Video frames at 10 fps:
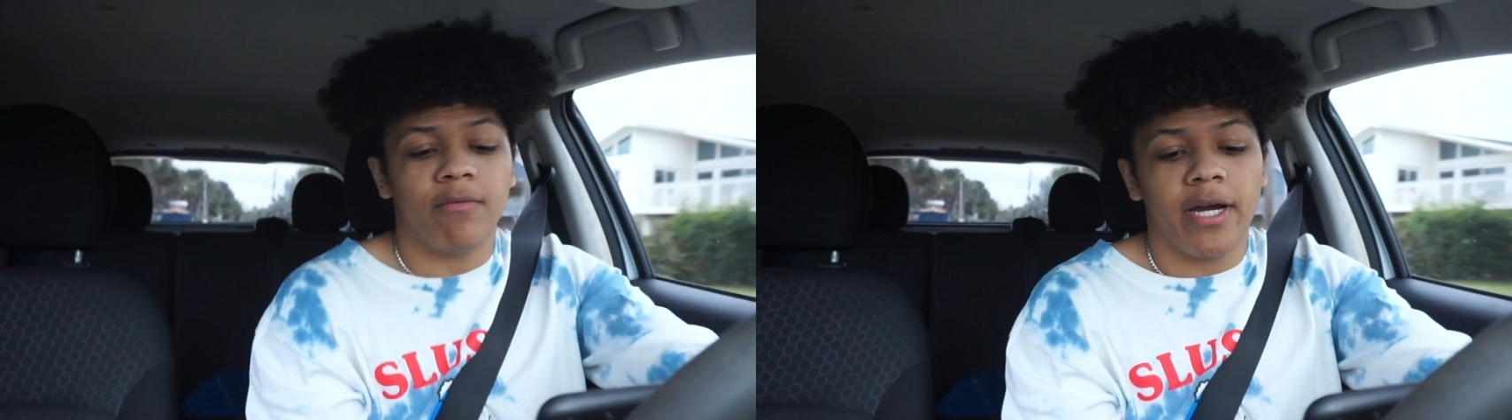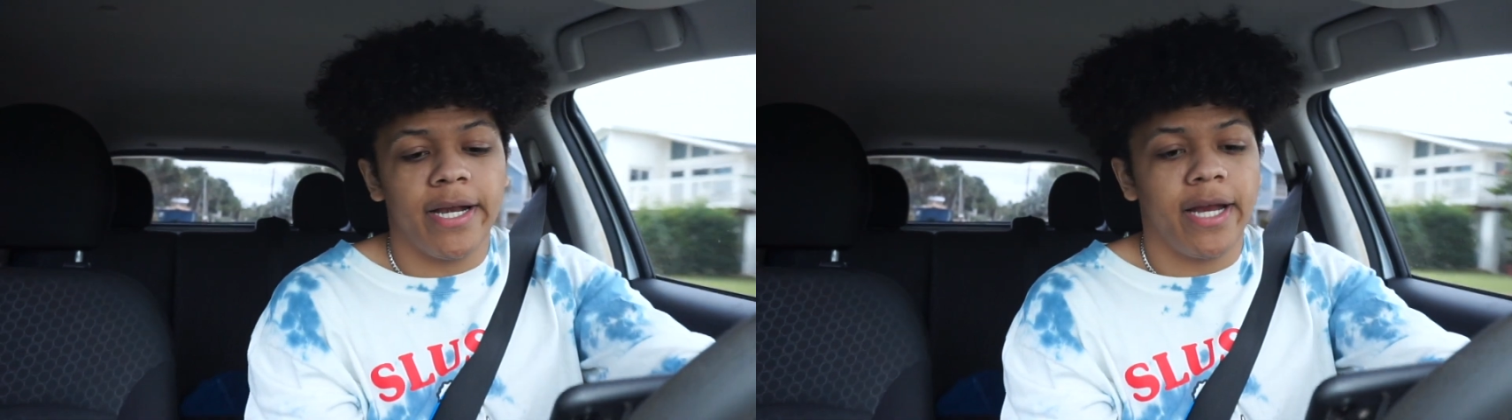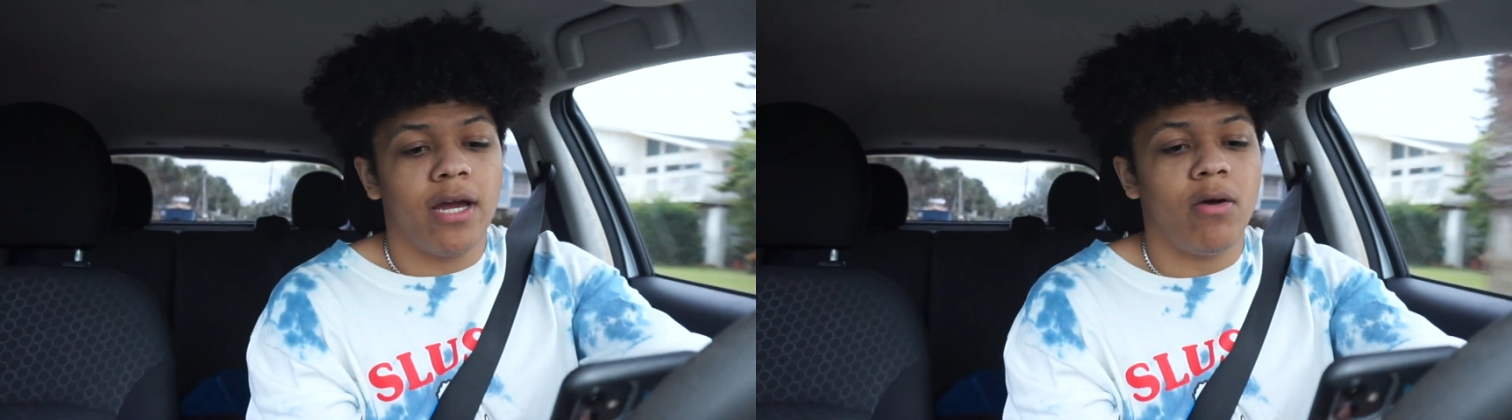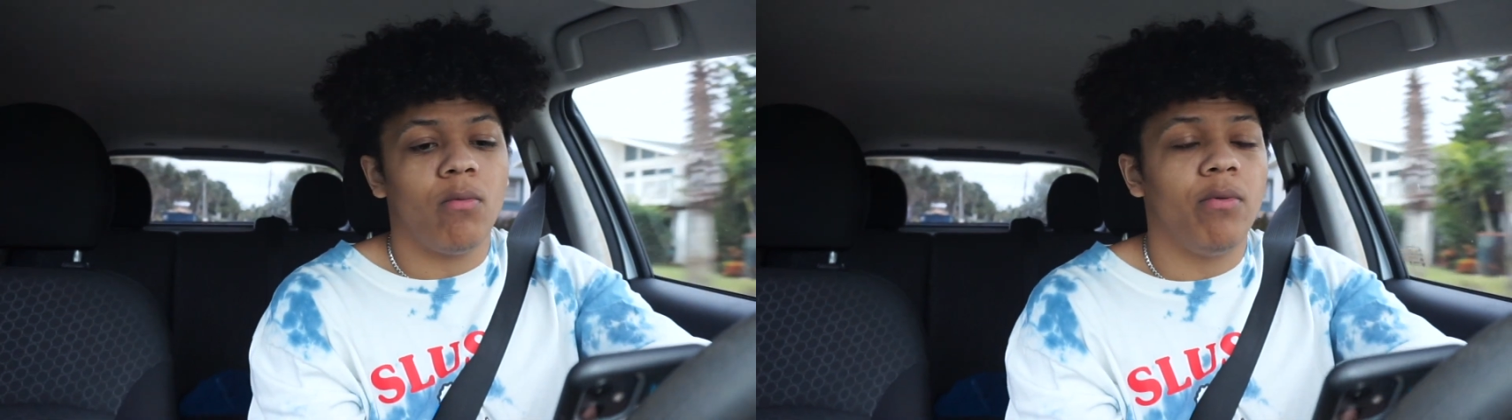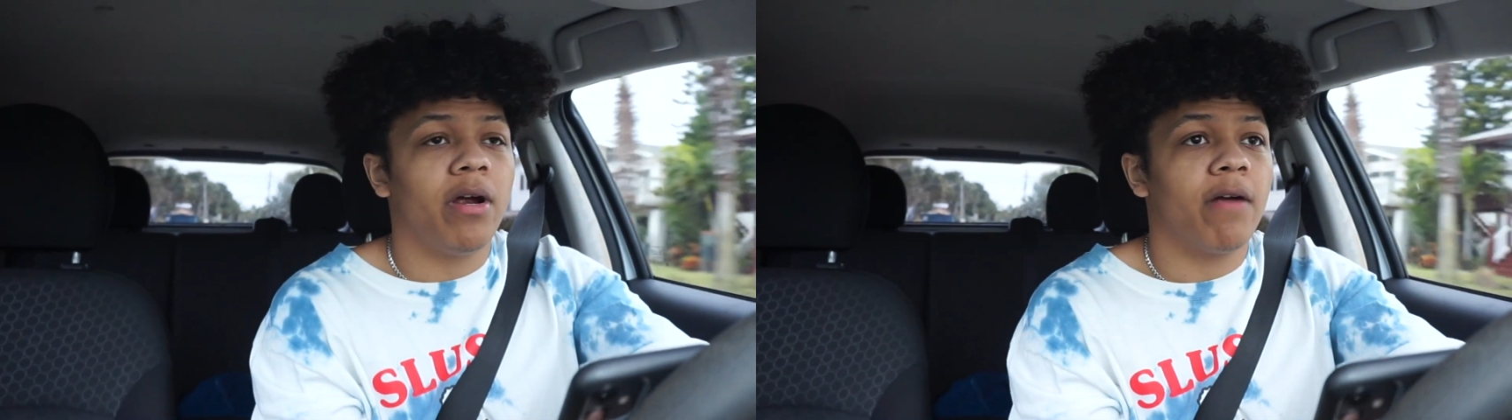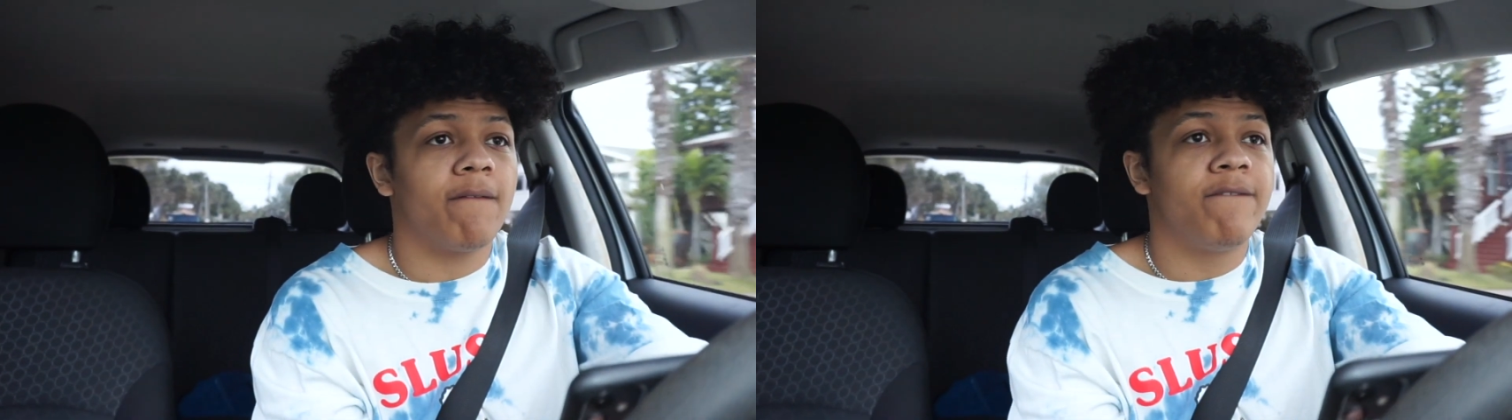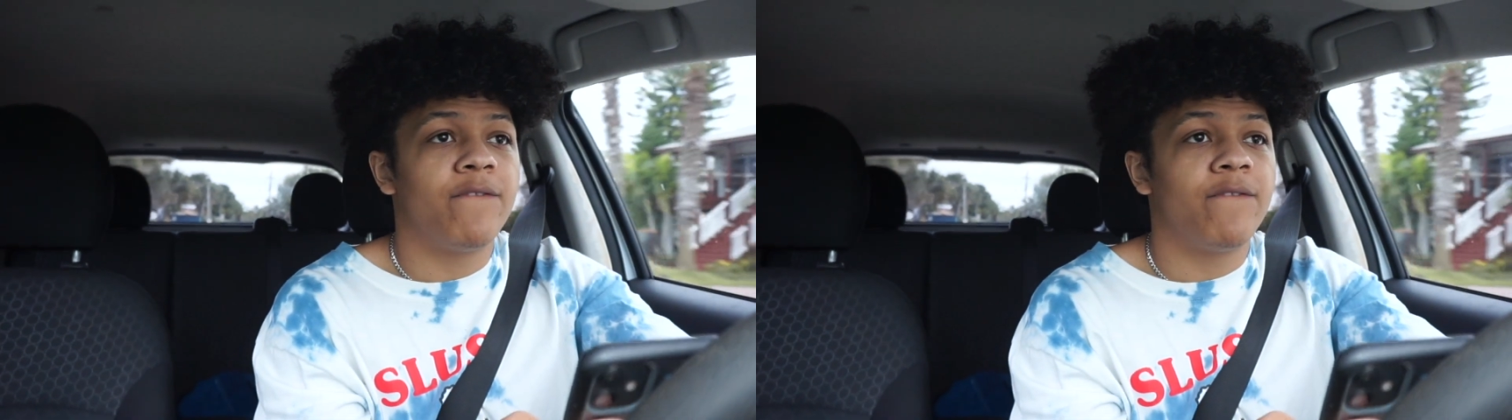right now. We are